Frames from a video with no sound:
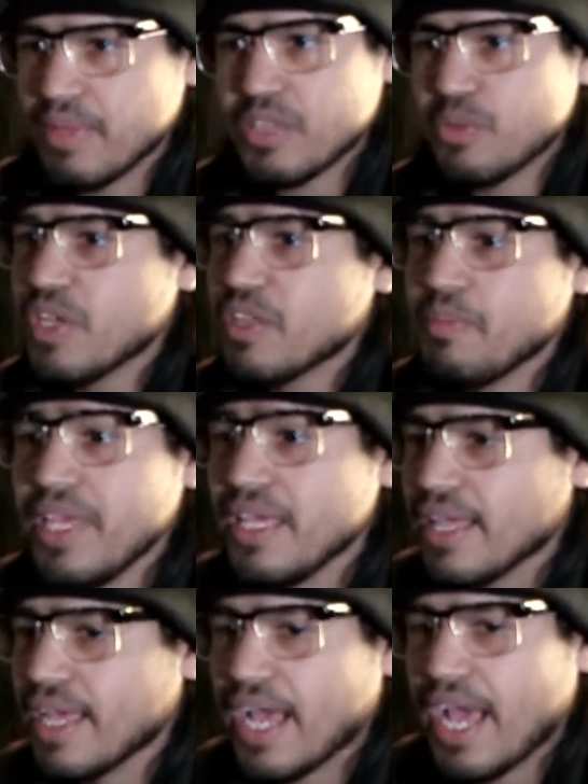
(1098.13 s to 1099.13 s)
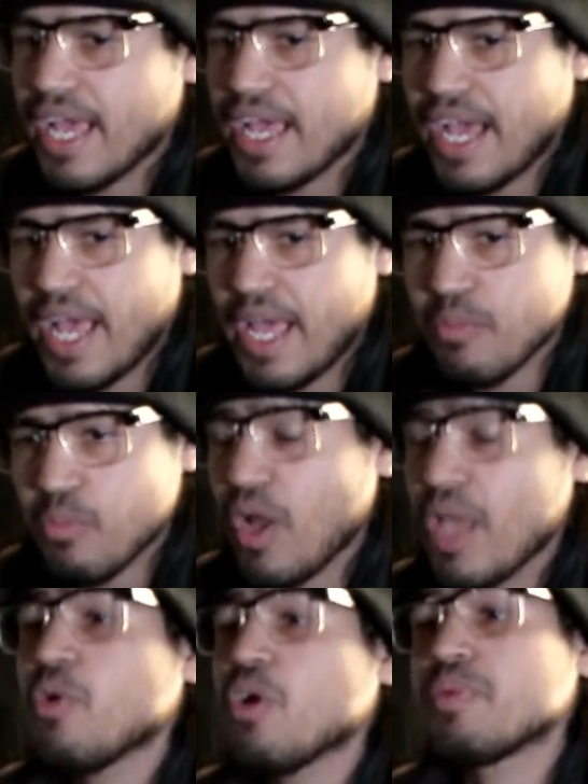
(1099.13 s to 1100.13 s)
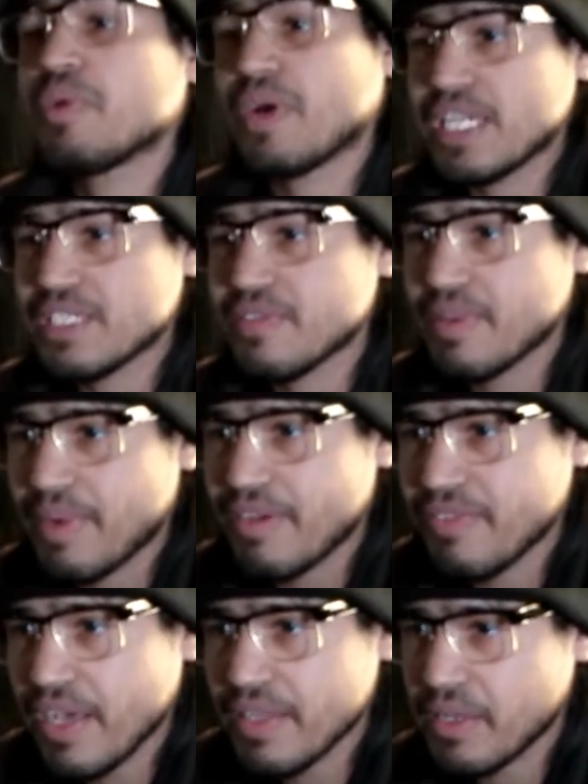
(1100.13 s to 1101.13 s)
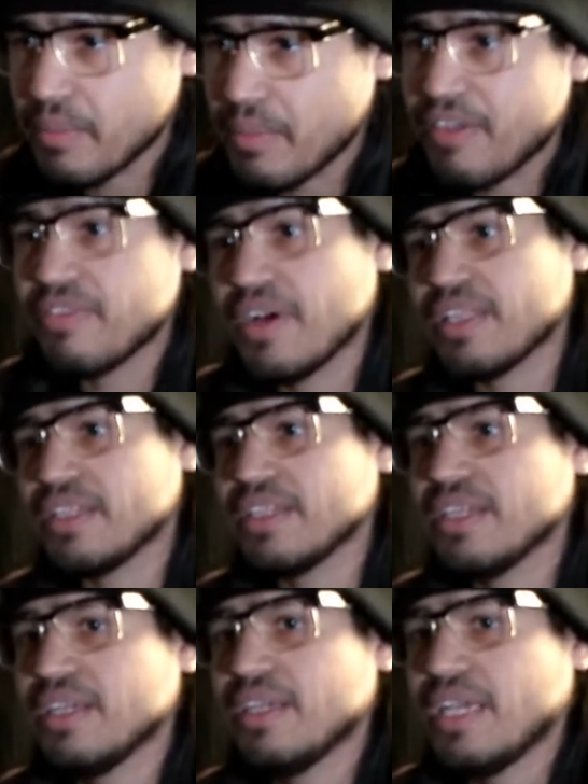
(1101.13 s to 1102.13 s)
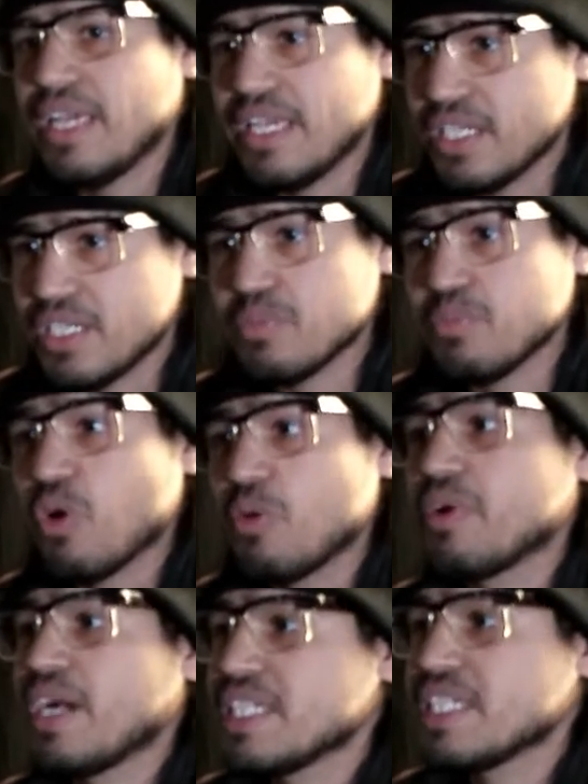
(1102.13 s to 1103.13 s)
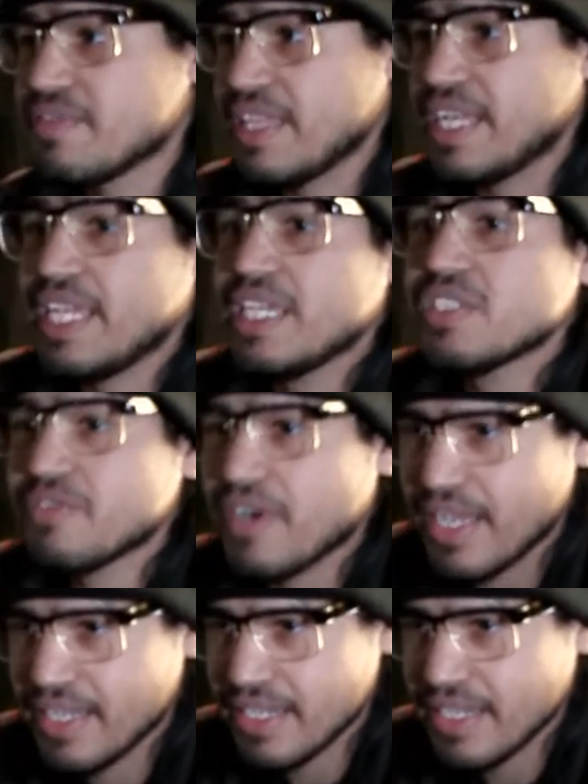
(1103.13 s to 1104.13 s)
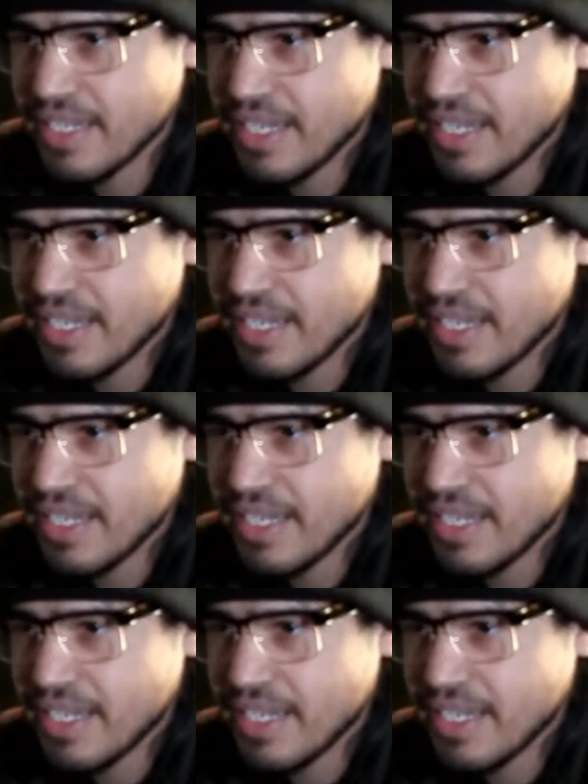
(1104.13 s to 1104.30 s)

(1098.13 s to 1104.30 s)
like with me, like I I am way more progressive than my father, and my father is more progressive than his father.